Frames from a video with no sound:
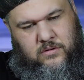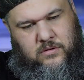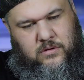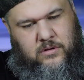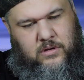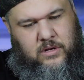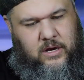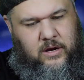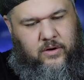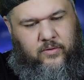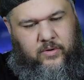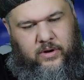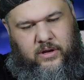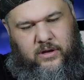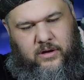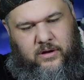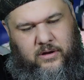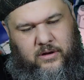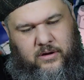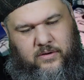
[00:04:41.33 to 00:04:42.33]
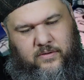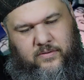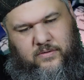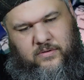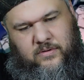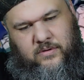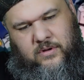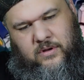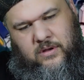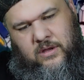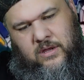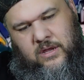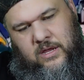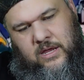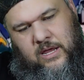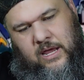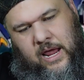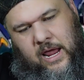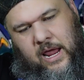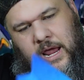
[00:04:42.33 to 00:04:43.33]
There we go.
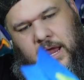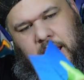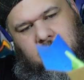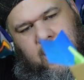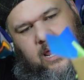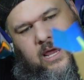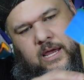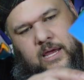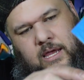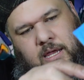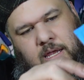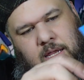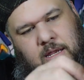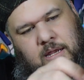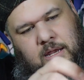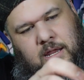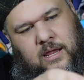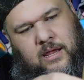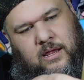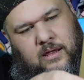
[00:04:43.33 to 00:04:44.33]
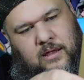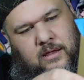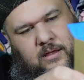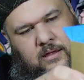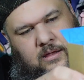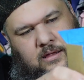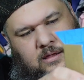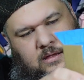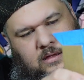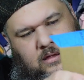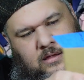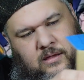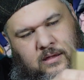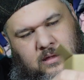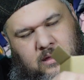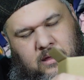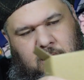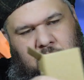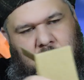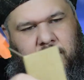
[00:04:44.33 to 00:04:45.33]
And
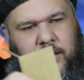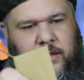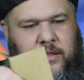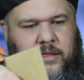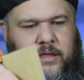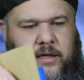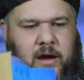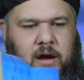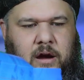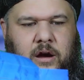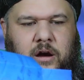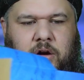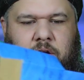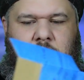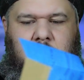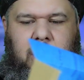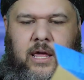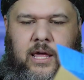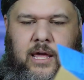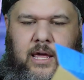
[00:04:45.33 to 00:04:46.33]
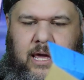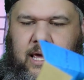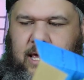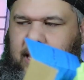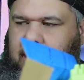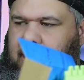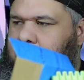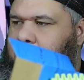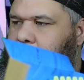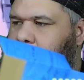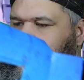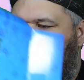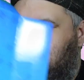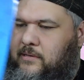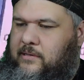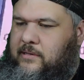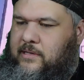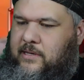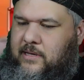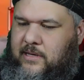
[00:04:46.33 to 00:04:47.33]
there he
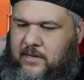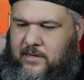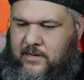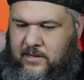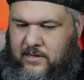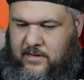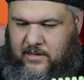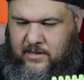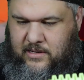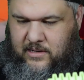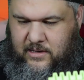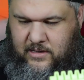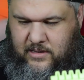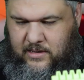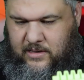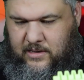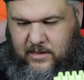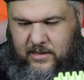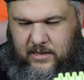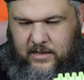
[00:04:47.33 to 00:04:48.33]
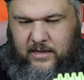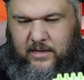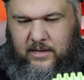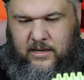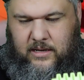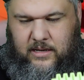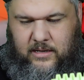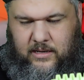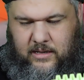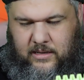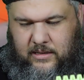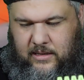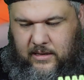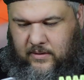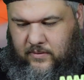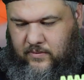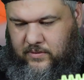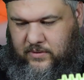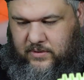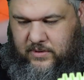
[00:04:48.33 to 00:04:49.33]
is. I
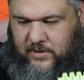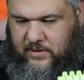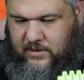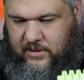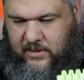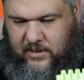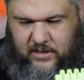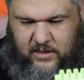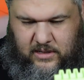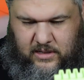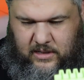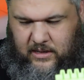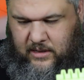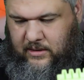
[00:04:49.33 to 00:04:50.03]
think we'll just...